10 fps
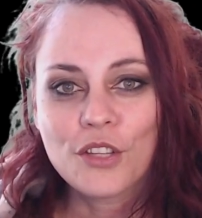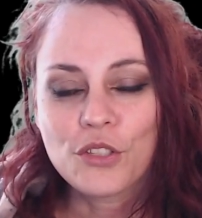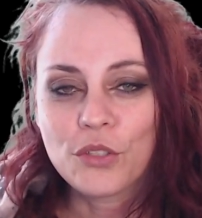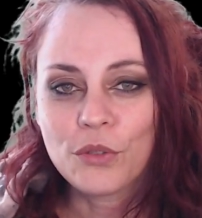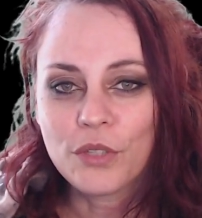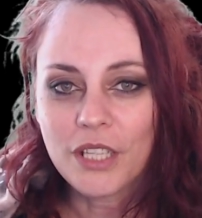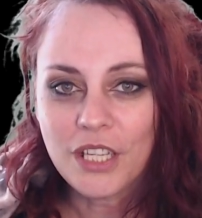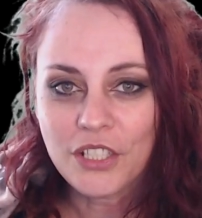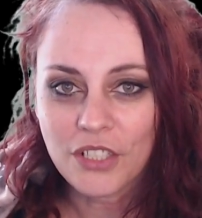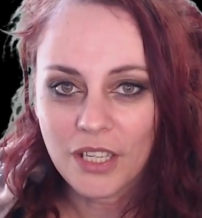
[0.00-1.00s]
to
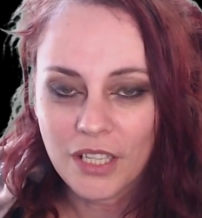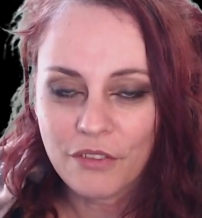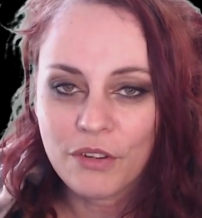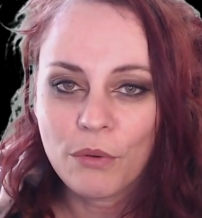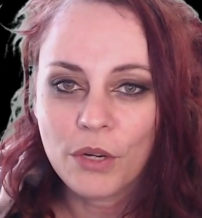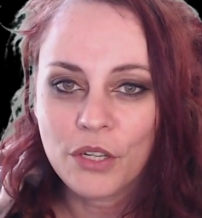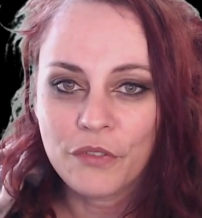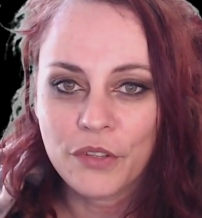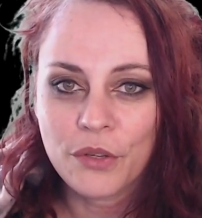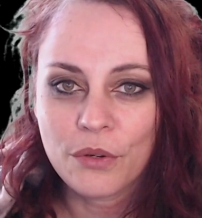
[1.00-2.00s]
each and every one of
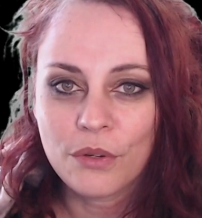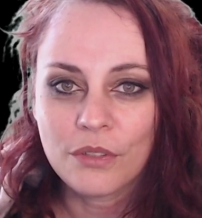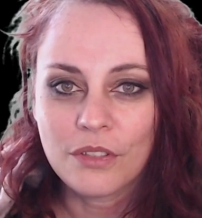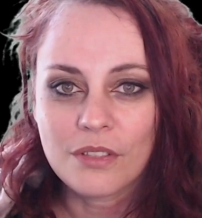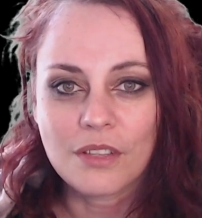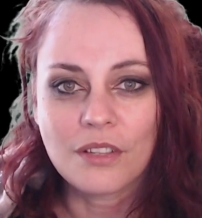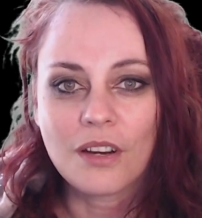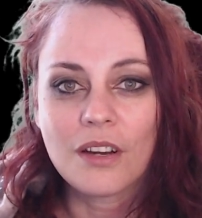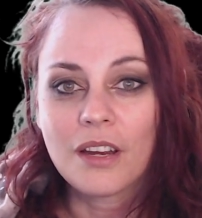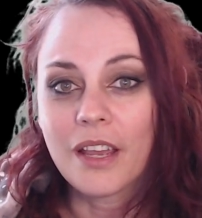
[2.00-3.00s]
you that
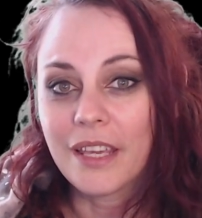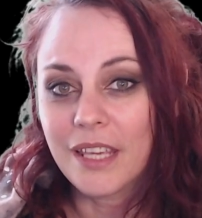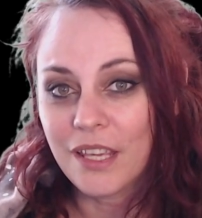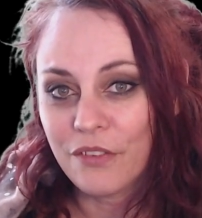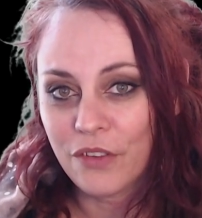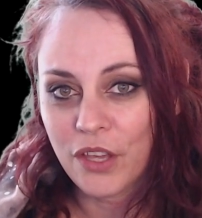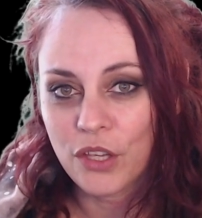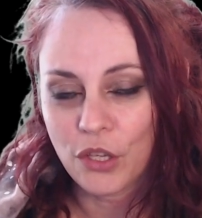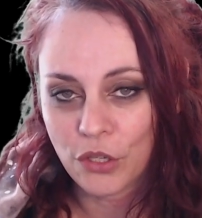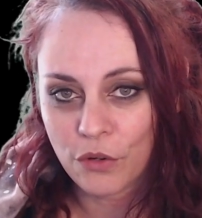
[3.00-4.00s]
are
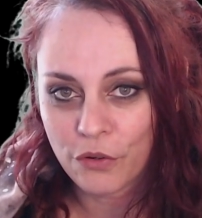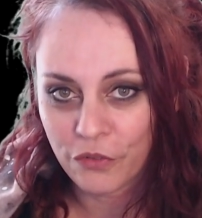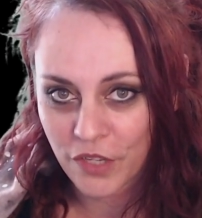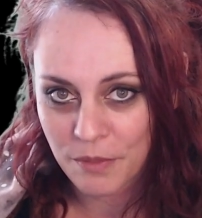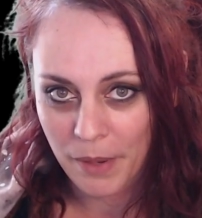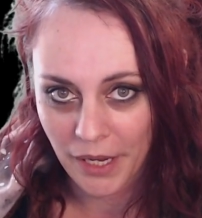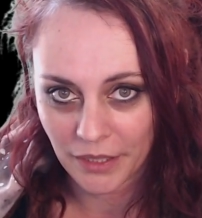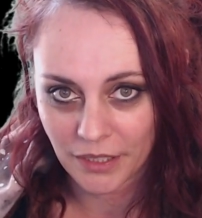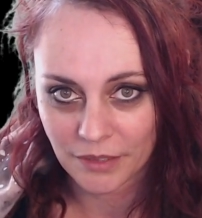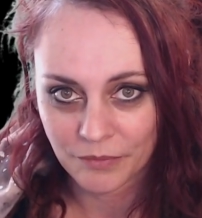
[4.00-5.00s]
giving your
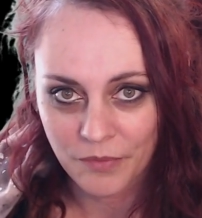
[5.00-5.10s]
feedback,